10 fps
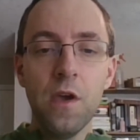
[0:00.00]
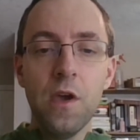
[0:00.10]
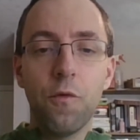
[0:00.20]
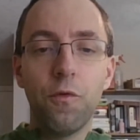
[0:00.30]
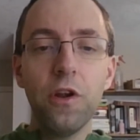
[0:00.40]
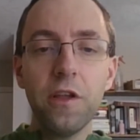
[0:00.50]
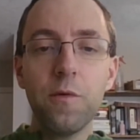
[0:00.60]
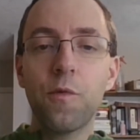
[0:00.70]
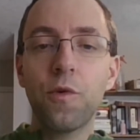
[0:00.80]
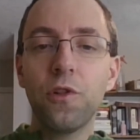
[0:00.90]
Really,
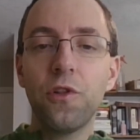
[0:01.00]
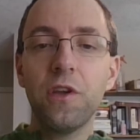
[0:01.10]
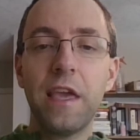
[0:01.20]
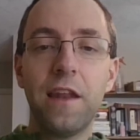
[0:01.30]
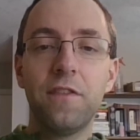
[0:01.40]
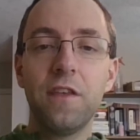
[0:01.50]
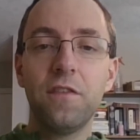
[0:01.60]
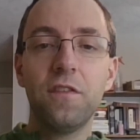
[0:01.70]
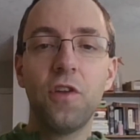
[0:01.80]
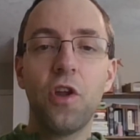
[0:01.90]
what we're looking at is
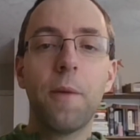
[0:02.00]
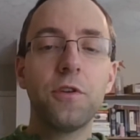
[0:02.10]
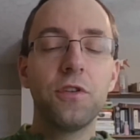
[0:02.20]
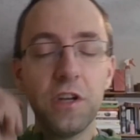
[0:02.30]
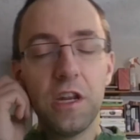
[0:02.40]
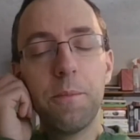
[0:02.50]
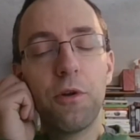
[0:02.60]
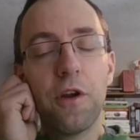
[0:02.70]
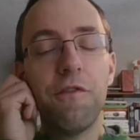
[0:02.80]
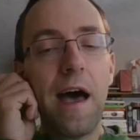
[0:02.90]
this is an opportunity to
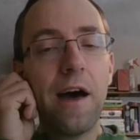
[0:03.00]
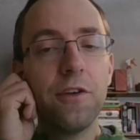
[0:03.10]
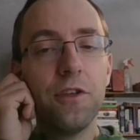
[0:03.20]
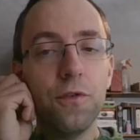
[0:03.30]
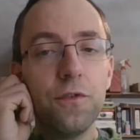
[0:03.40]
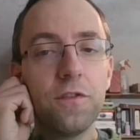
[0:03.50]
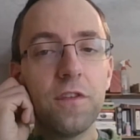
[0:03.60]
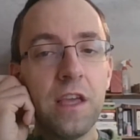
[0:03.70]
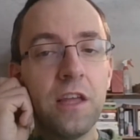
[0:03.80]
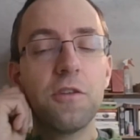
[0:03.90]
put our values
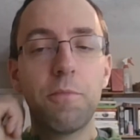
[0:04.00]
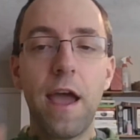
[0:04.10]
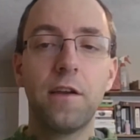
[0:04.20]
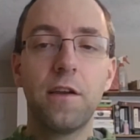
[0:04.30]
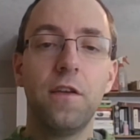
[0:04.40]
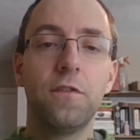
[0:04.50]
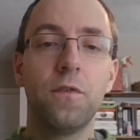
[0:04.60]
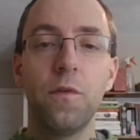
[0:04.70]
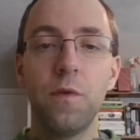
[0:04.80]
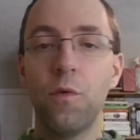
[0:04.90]
into practice.
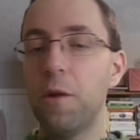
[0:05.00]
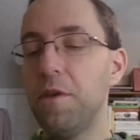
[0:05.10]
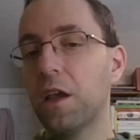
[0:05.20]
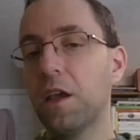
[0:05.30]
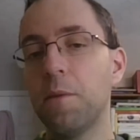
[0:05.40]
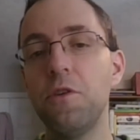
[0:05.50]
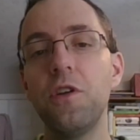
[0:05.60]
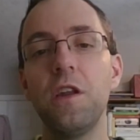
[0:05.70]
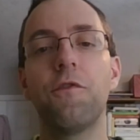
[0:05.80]
We want to be a community of